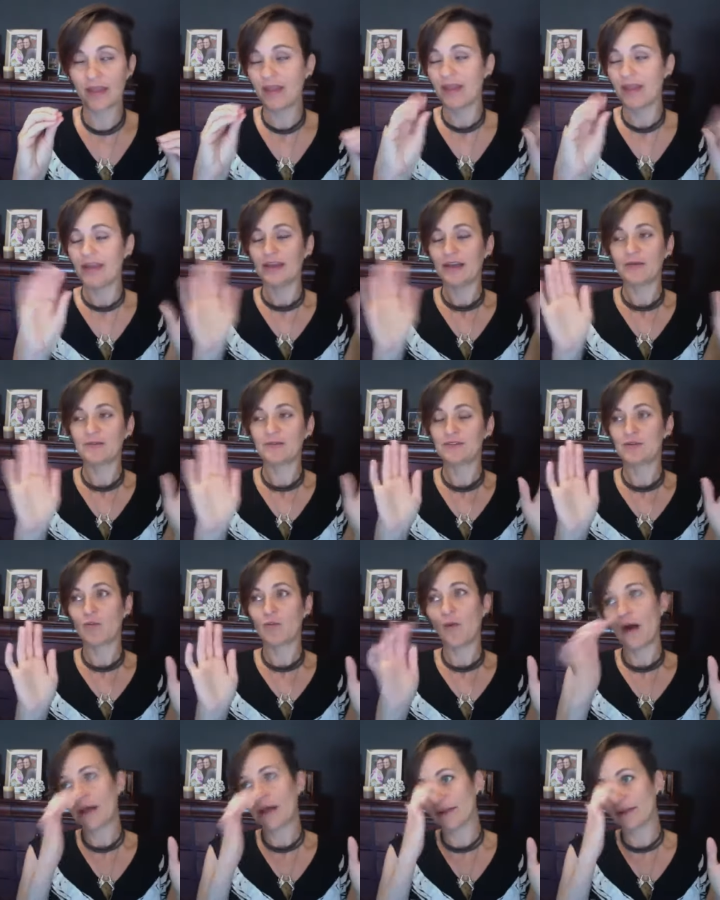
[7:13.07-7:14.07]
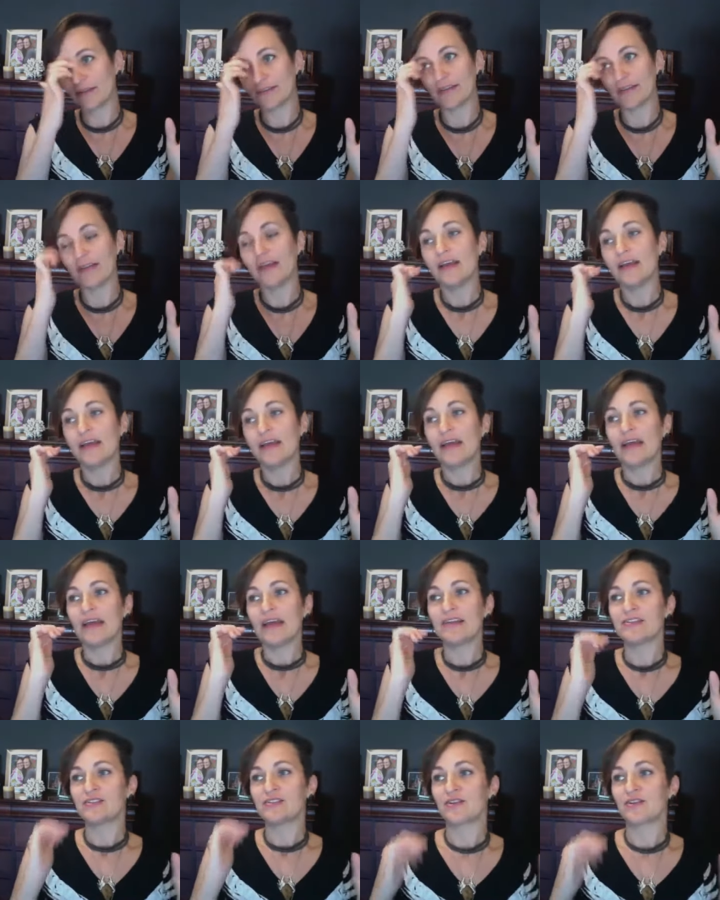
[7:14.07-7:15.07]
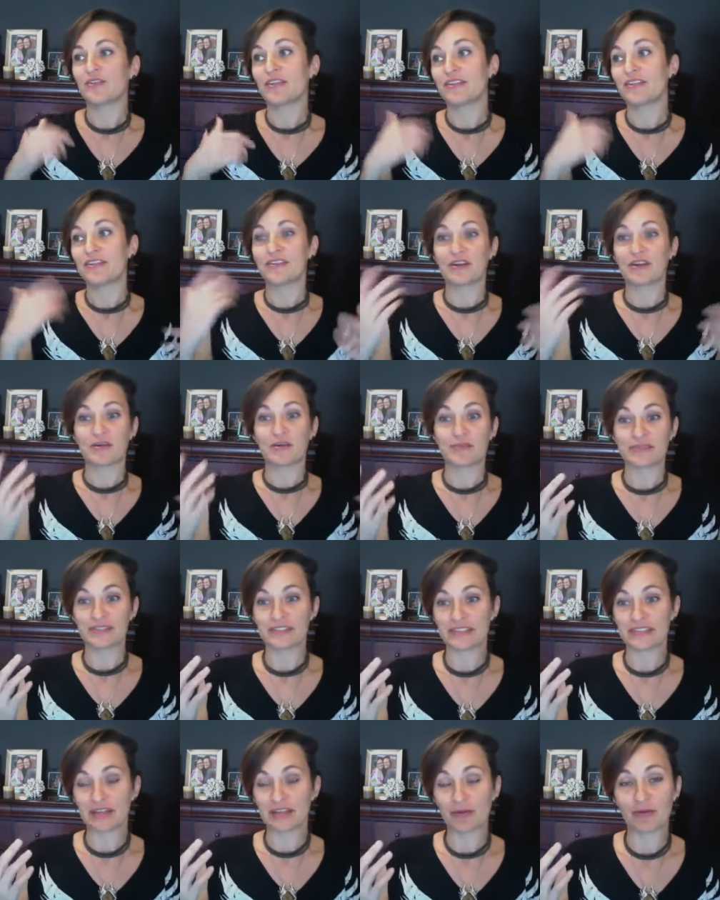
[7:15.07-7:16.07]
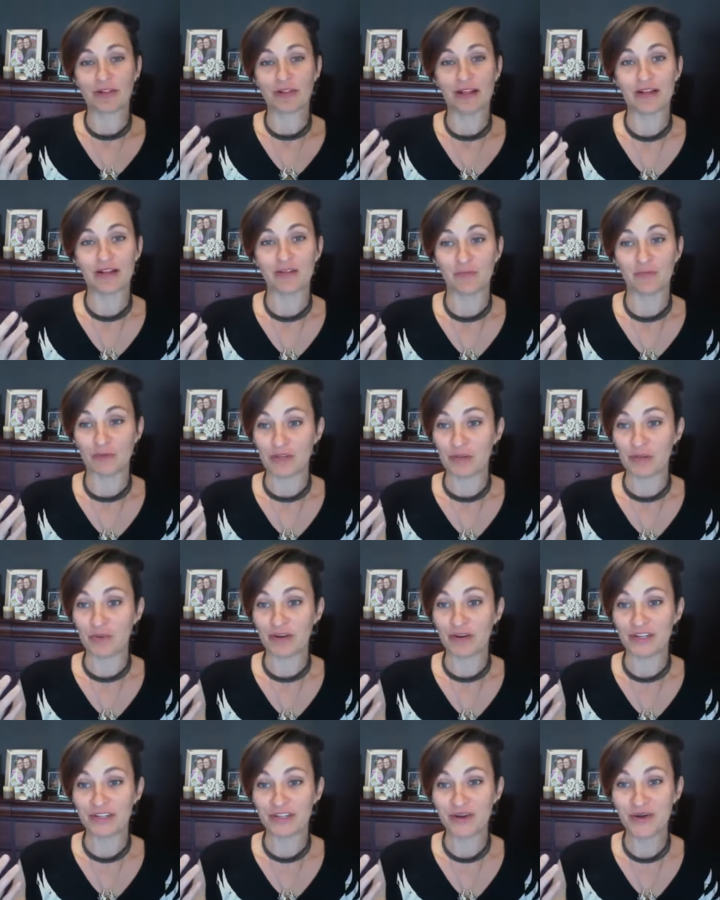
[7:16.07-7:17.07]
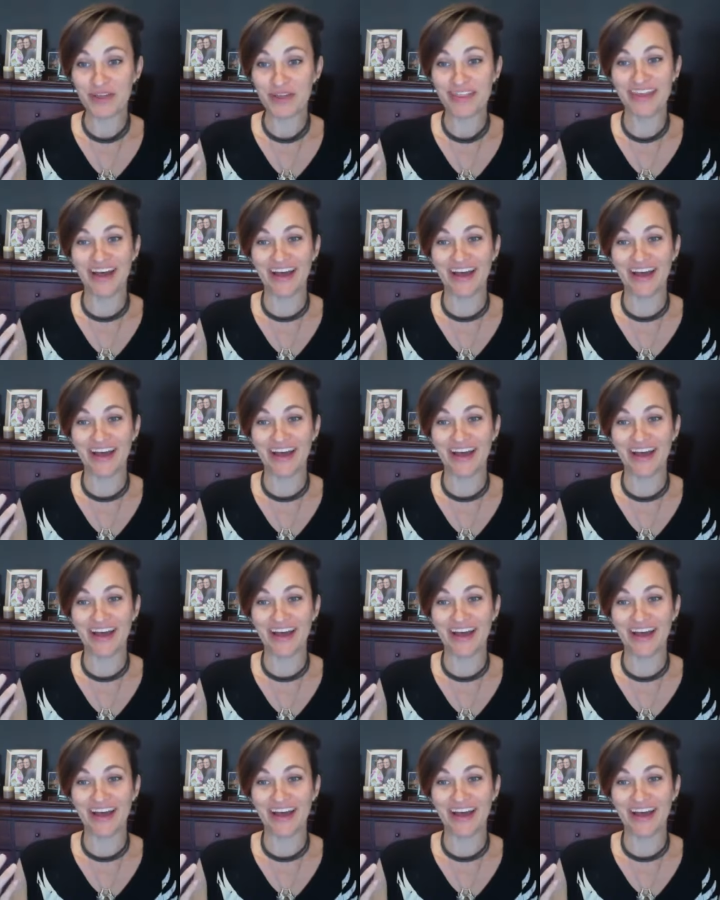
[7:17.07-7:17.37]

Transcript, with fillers: It was wild. And so then the therapist is like, well, what do you want to do with that?